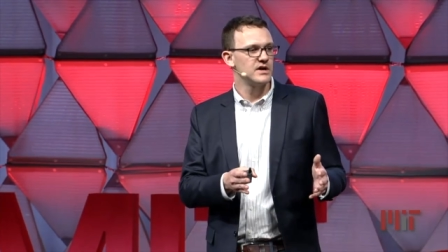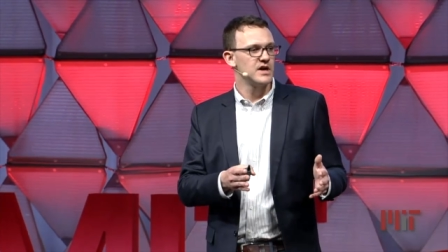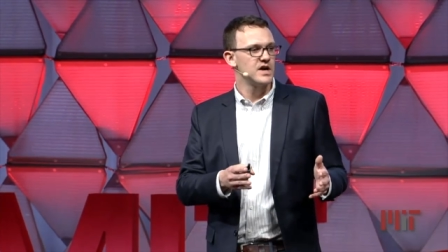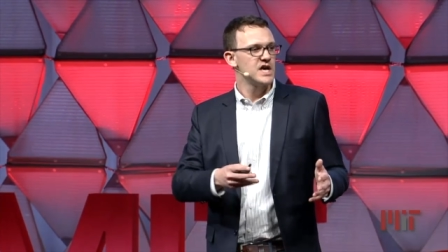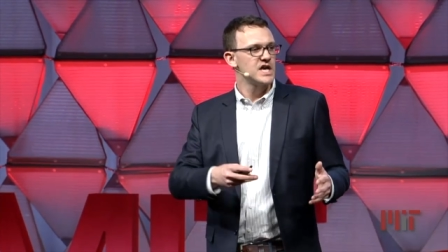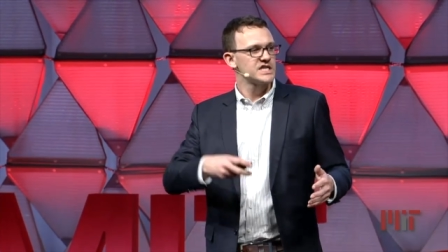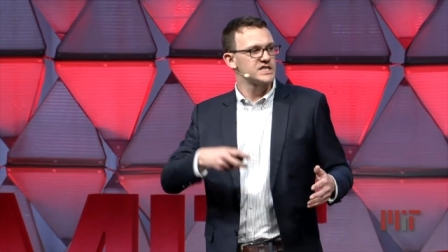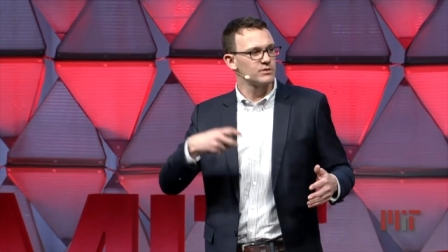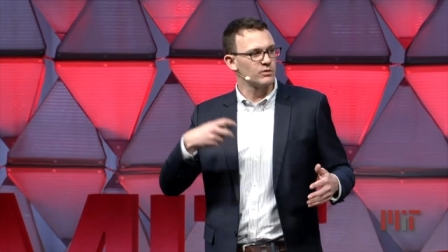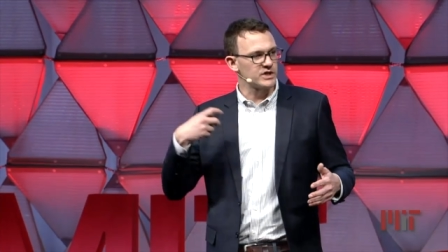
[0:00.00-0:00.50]

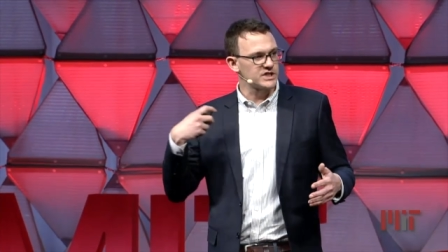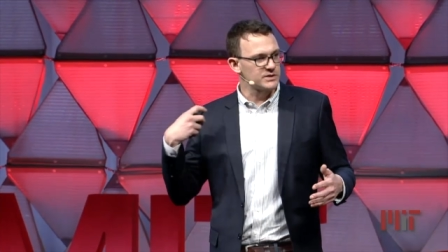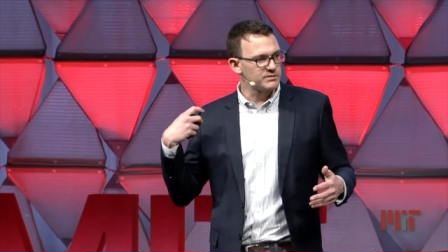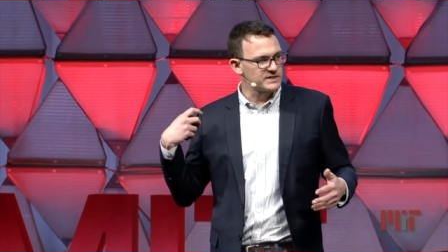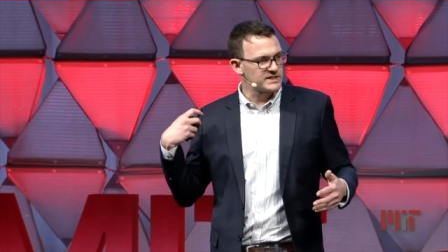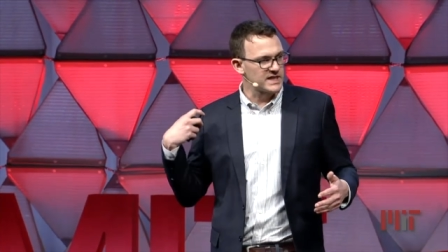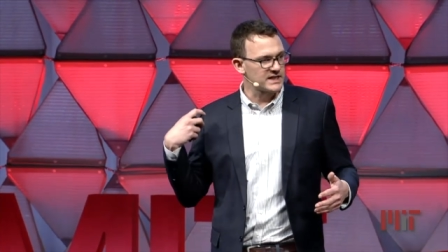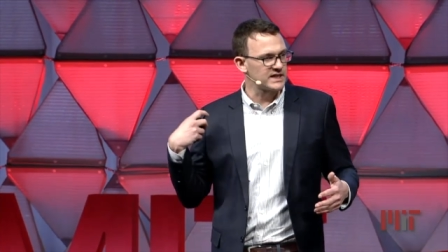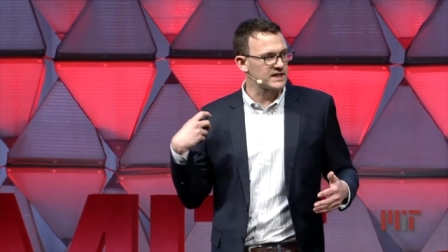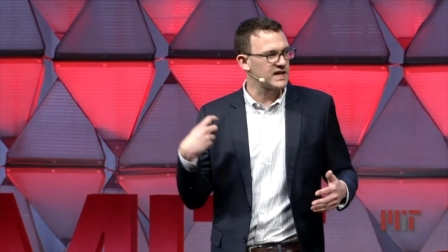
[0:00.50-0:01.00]
So once we
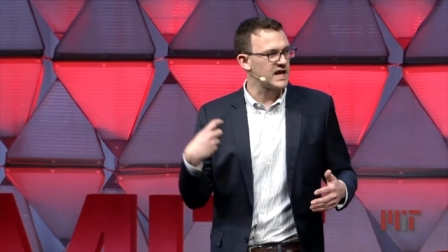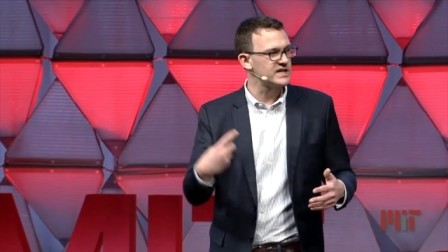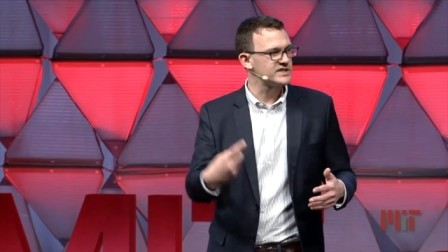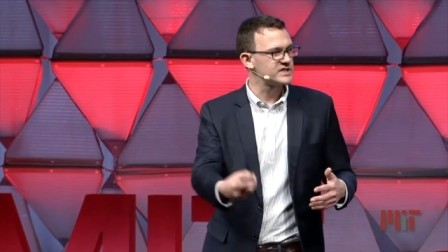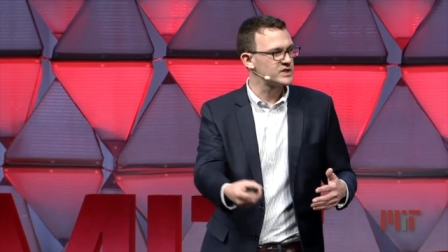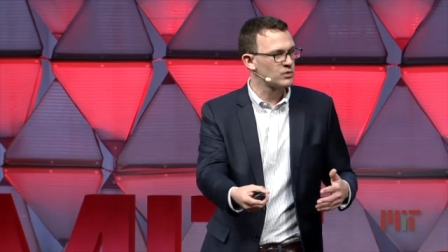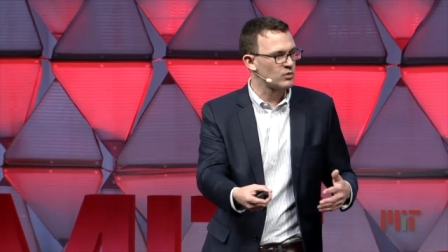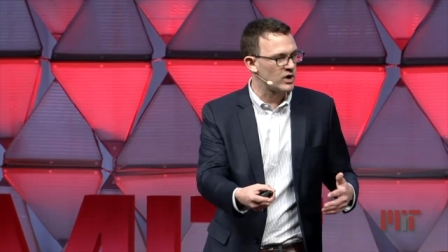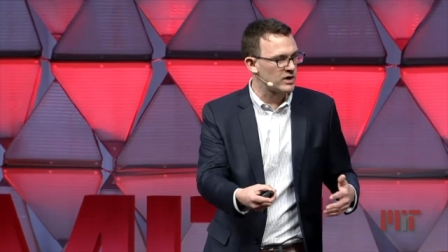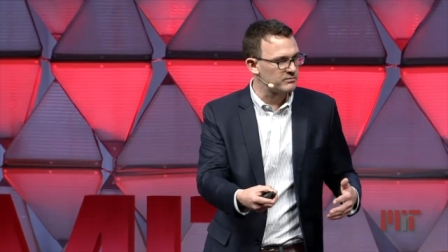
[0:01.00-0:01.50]
send a case to
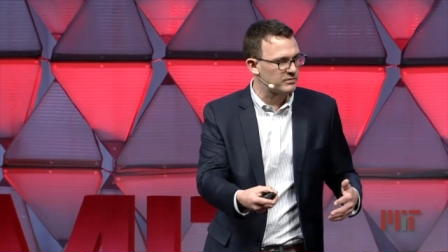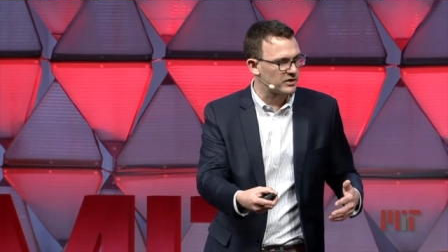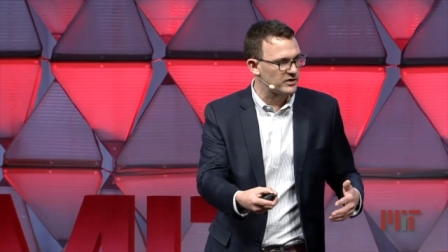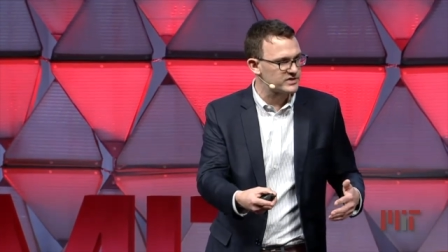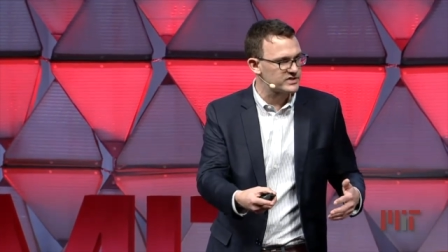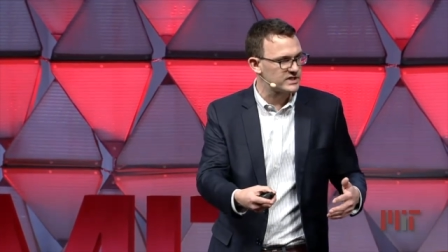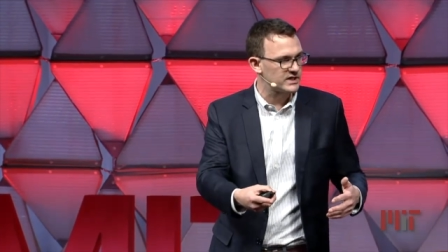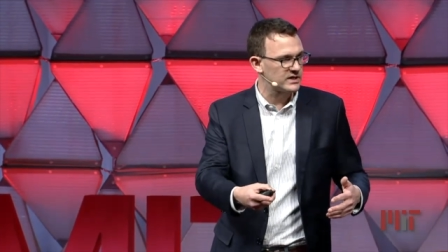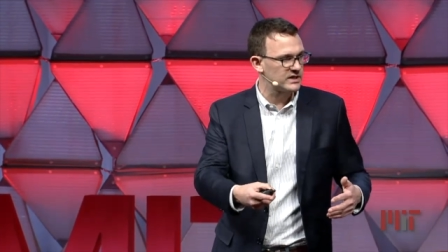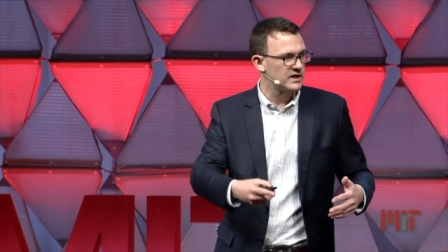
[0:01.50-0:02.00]
one
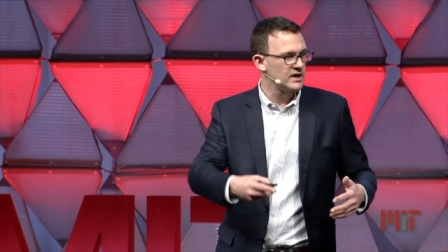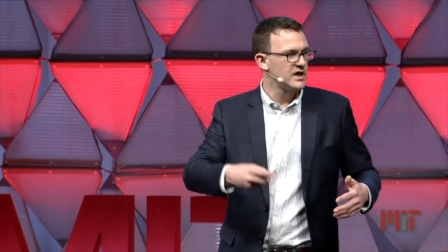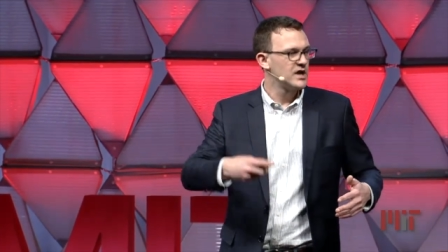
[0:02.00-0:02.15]
person,